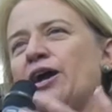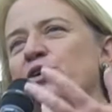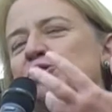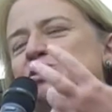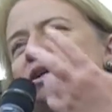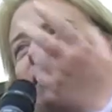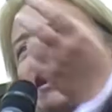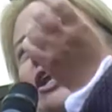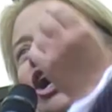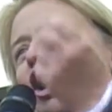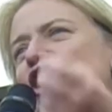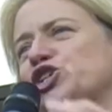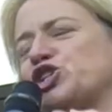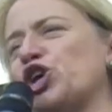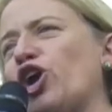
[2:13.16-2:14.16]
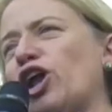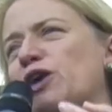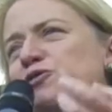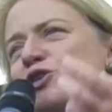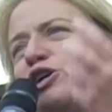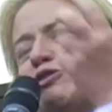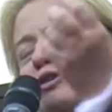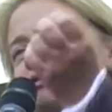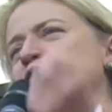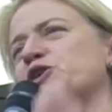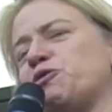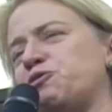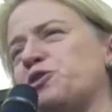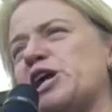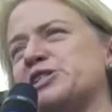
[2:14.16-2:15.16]
So I'd urge all of you, if
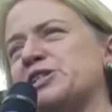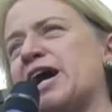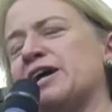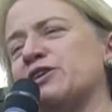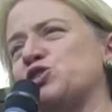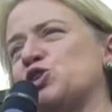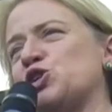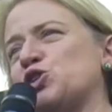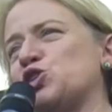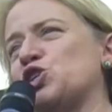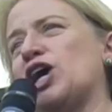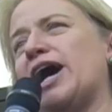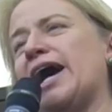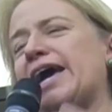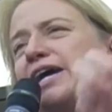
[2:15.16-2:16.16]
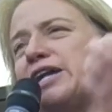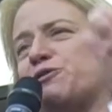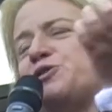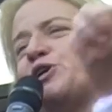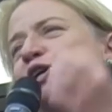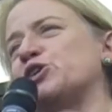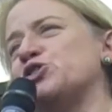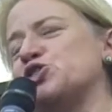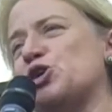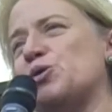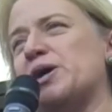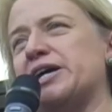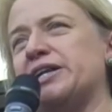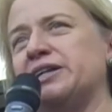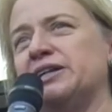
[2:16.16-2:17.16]
your feet aren't too tired, if you can do
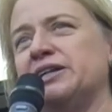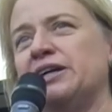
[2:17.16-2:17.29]
it,